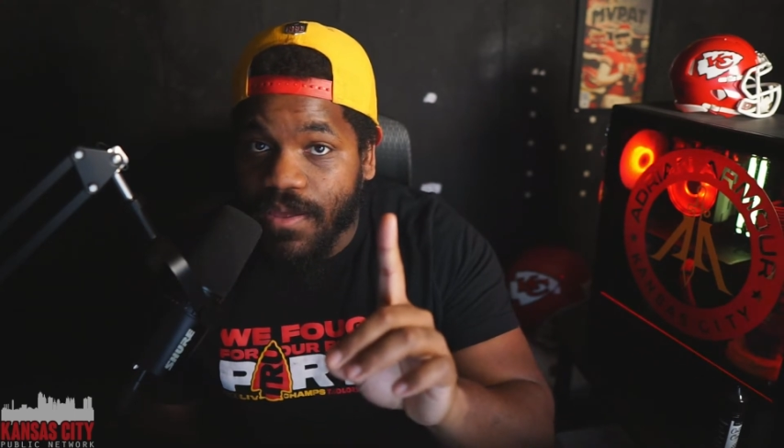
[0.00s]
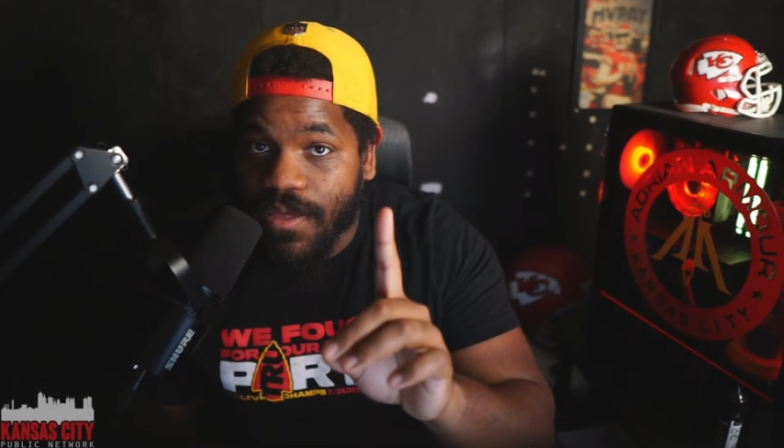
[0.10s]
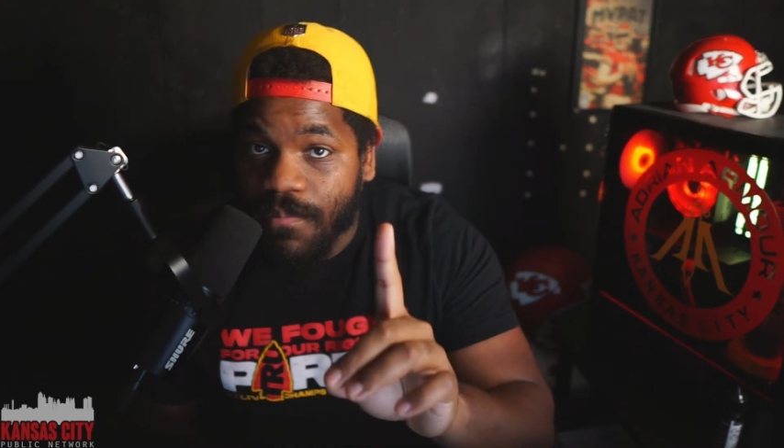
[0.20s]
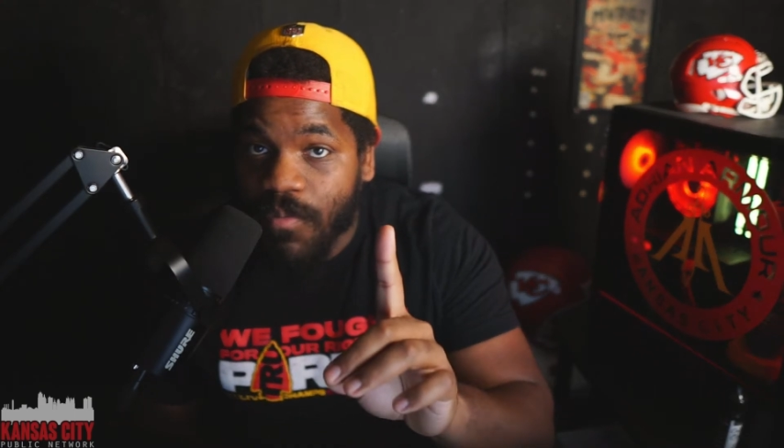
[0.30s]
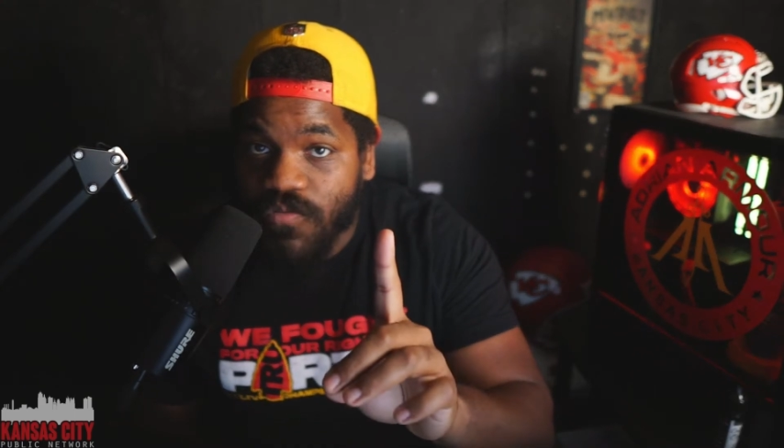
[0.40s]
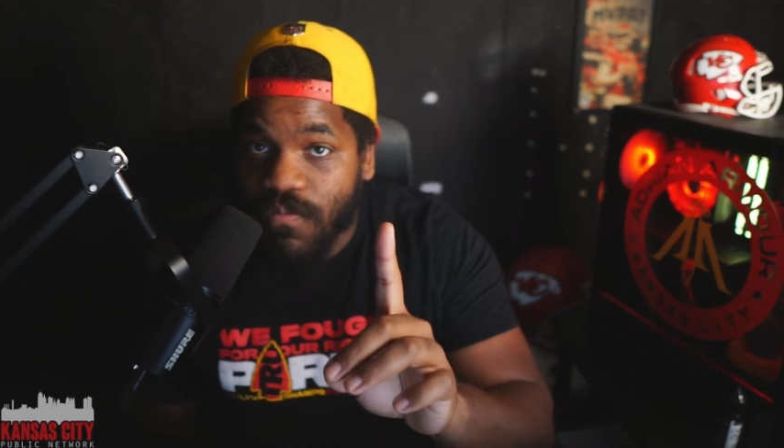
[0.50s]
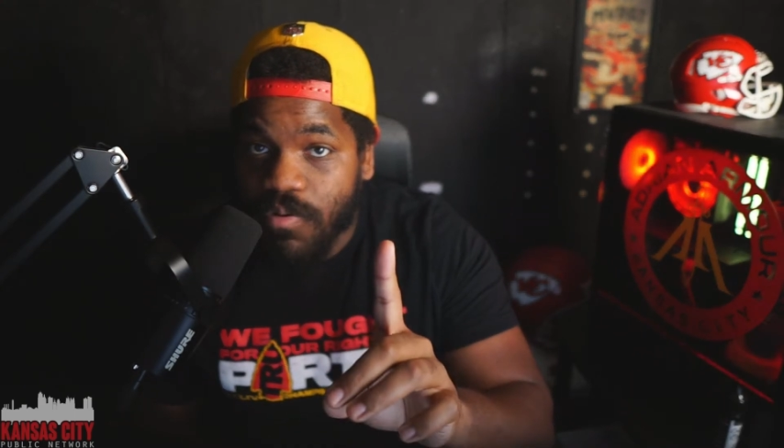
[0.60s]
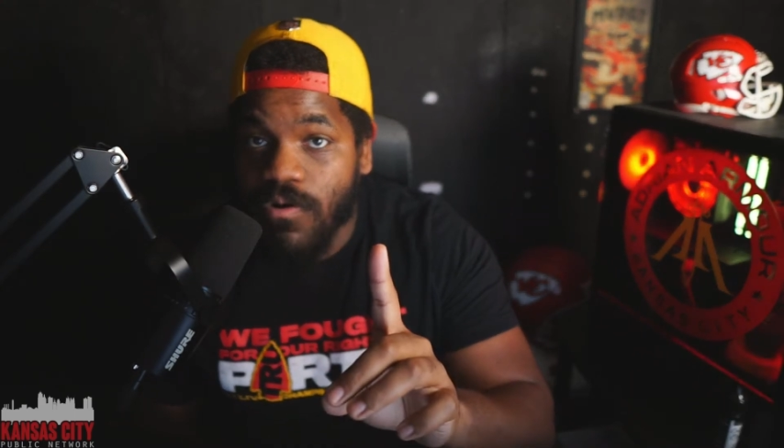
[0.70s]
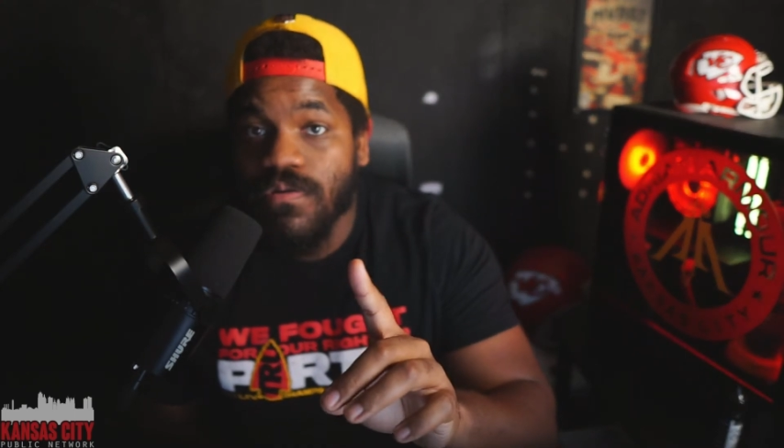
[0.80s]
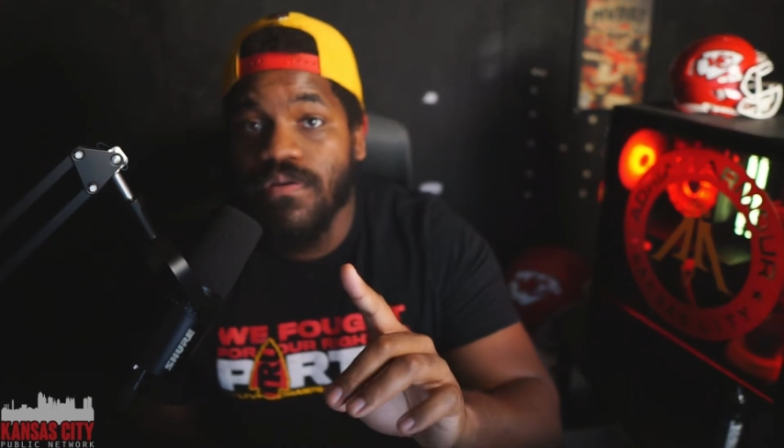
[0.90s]
and most
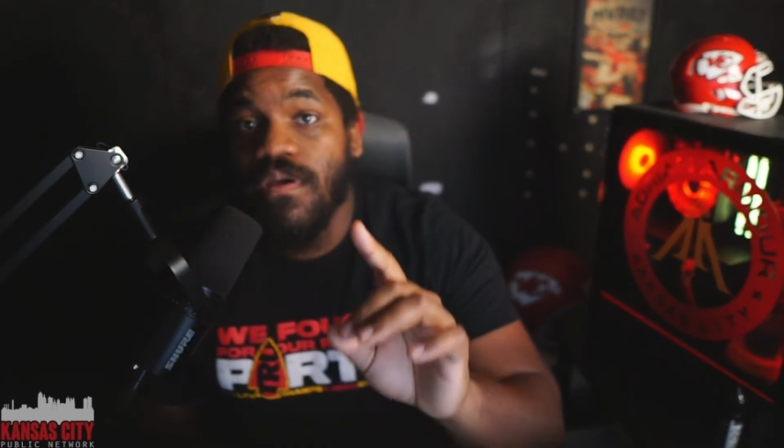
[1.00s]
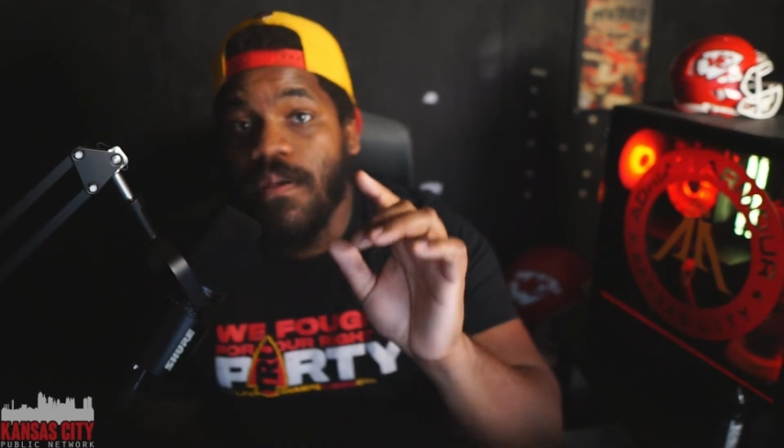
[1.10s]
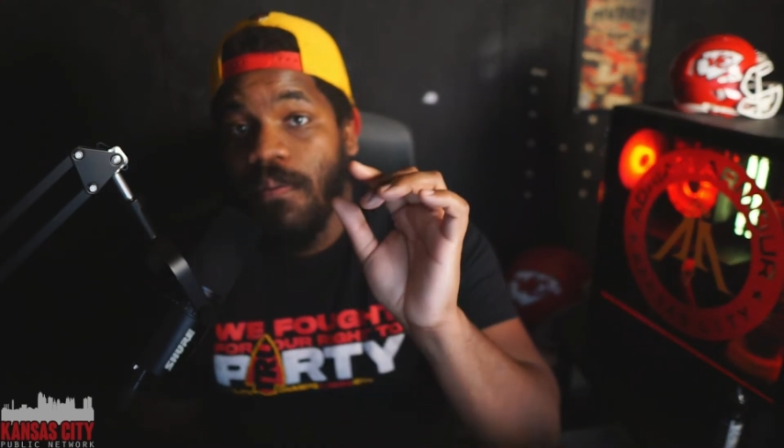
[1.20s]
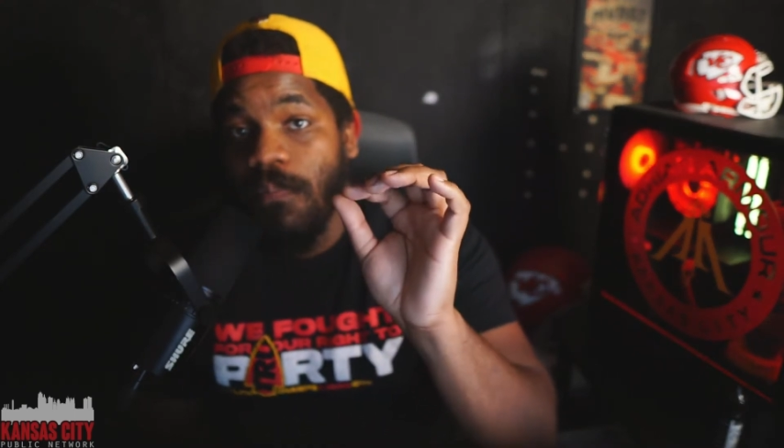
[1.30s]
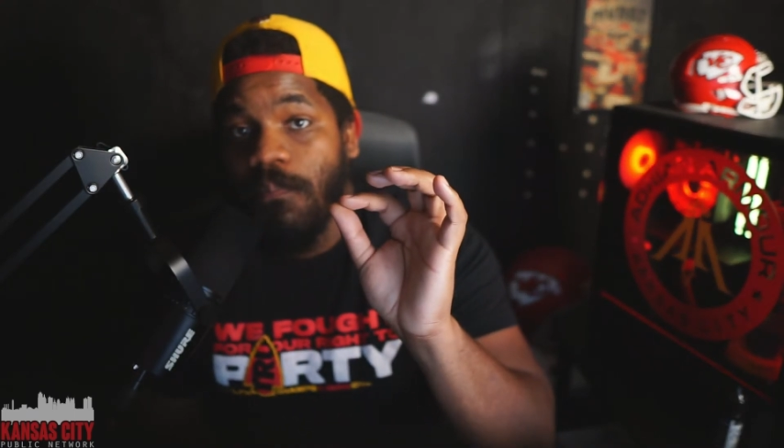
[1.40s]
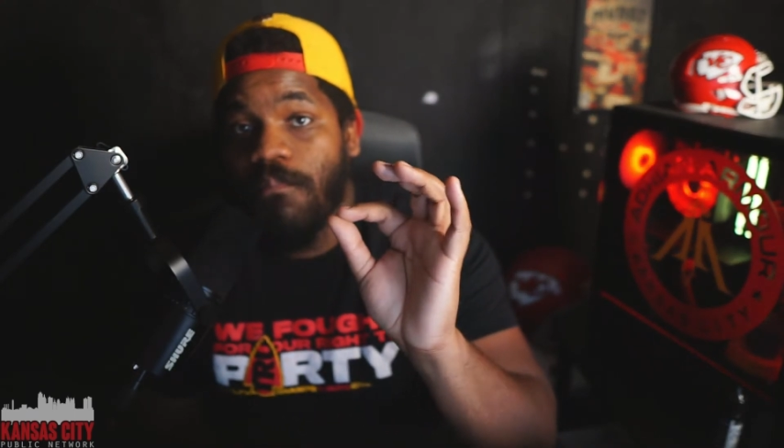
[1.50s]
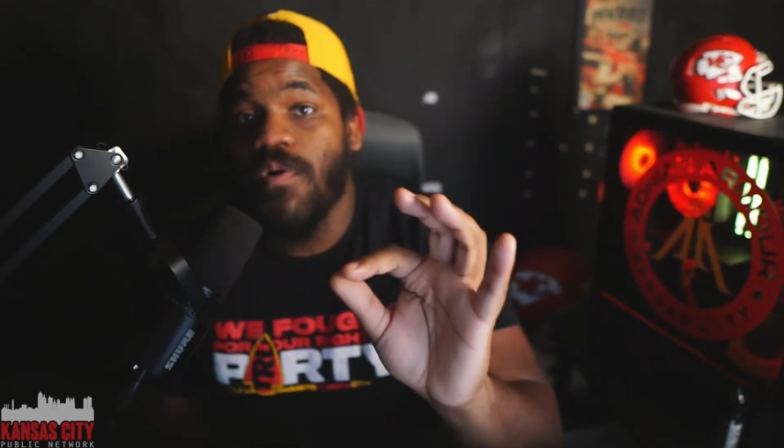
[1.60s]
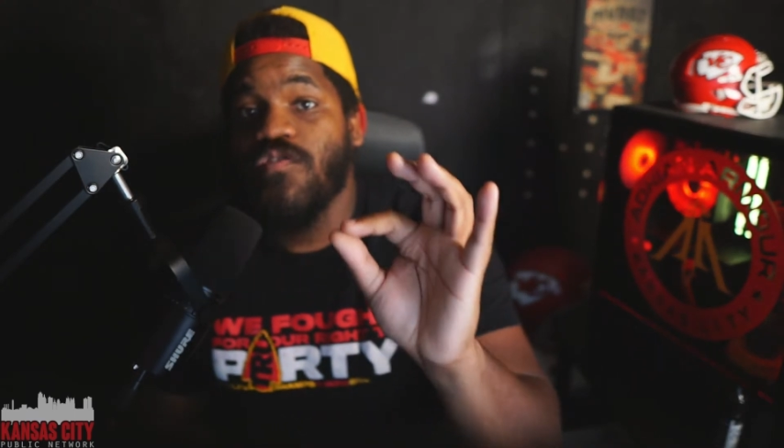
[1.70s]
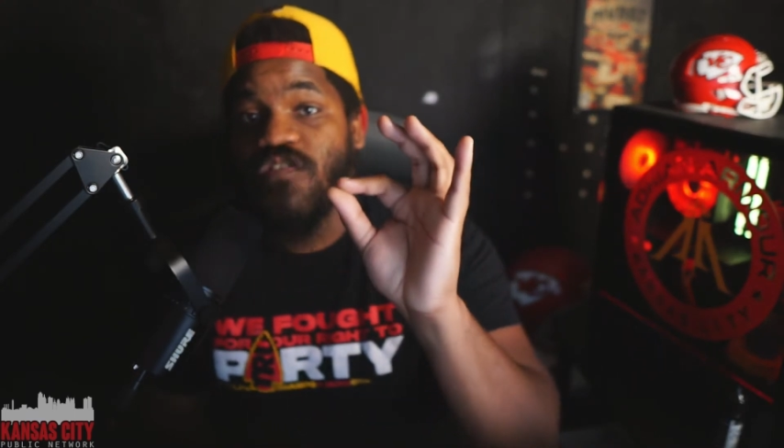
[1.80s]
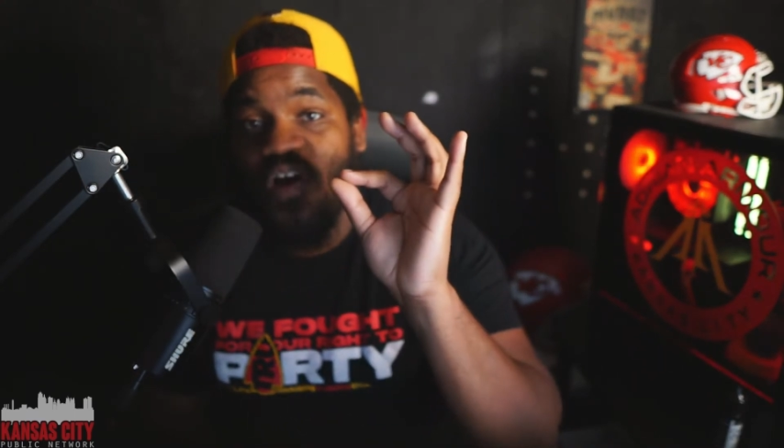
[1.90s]
important,
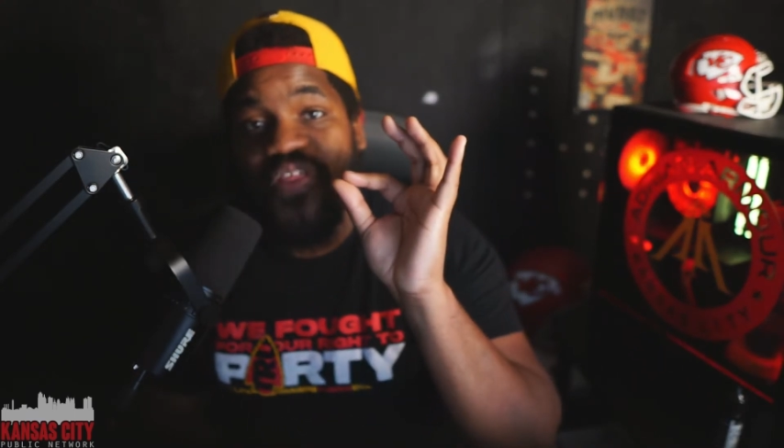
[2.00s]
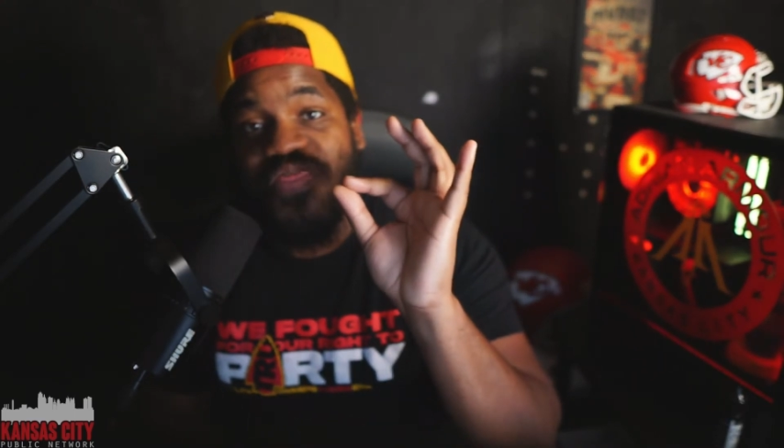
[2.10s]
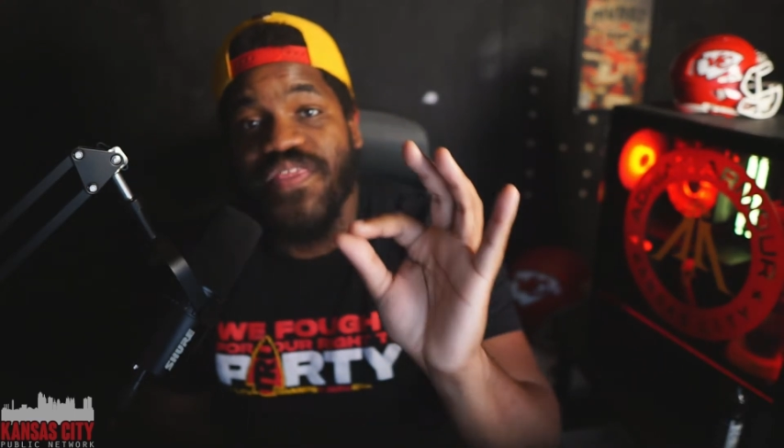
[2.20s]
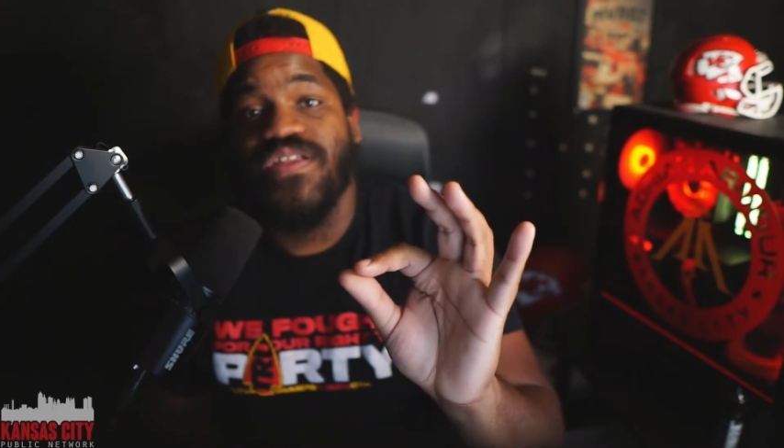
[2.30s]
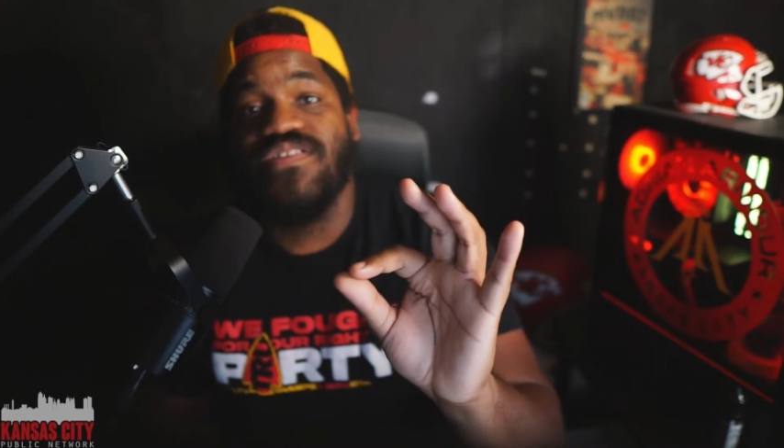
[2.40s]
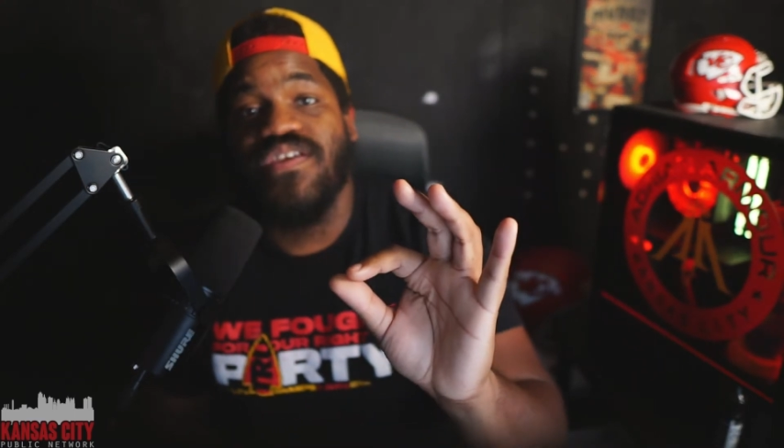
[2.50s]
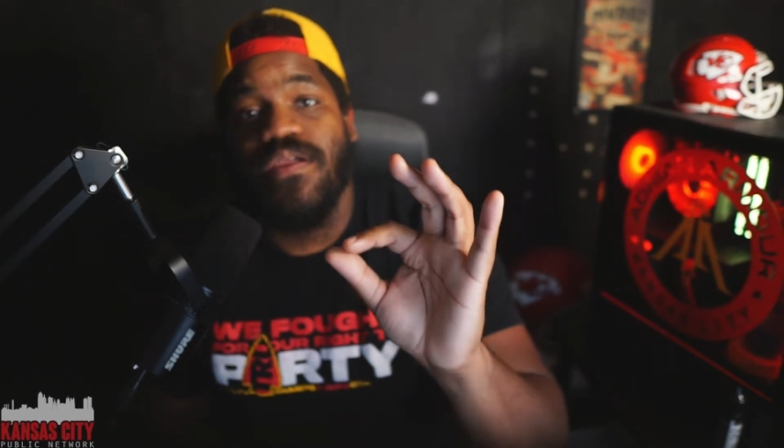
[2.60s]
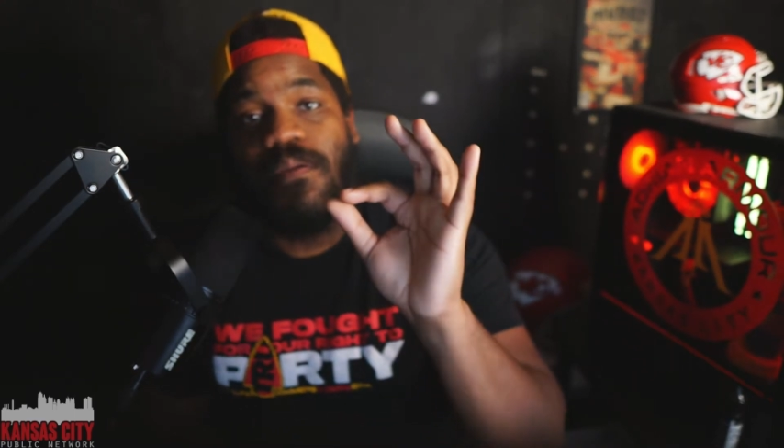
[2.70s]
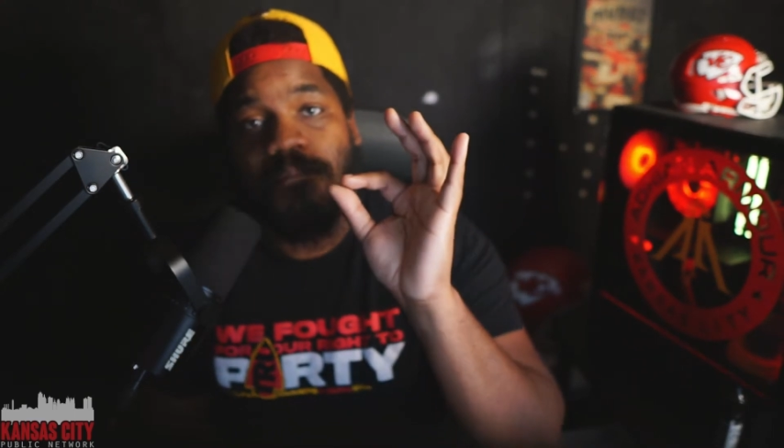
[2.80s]
most authentic